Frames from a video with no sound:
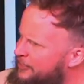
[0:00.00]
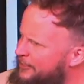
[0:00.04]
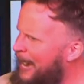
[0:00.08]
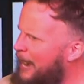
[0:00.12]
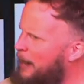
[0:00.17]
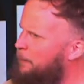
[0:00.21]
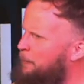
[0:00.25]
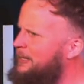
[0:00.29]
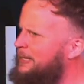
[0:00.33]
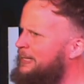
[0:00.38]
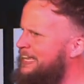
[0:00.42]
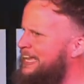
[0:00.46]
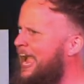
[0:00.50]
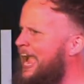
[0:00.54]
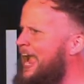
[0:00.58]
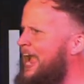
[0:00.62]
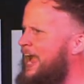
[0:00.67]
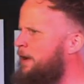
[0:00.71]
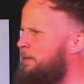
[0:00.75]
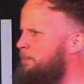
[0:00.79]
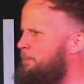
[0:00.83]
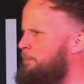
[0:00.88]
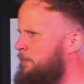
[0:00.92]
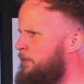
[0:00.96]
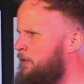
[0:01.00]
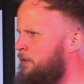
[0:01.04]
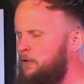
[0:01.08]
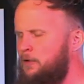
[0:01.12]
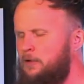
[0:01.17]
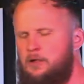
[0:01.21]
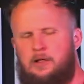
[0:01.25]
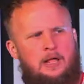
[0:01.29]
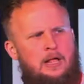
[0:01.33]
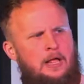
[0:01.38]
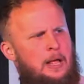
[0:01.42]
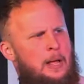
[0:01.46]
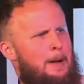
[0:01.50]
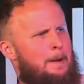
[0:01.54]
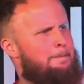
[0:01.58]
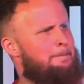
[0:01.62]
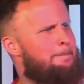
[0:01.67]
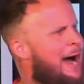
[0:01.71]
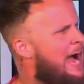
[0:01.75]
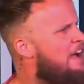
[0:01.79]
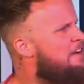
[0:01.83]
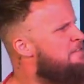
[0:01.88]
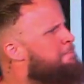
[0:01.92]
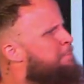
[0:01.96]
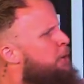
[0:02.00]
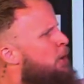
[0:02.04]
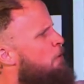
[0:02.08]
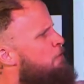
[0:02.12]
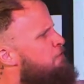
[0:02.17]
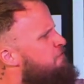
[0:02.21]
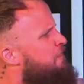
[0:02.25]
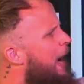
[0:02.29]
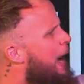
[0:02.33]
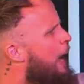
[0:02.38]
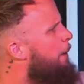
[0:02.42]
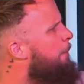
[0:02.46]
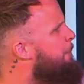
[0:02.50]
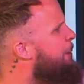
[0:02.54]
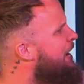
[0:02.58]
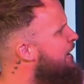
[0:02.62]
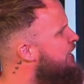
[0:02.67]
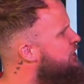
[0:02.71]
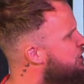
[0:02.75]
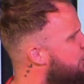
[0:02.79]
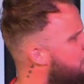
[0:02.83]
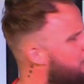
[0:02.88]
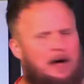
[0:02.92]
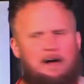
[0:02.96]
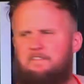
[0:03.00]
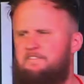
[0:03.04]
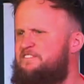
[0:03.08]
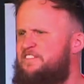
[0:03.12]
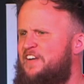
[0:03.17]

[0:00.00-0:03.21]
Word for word: than I really am. My profile picture on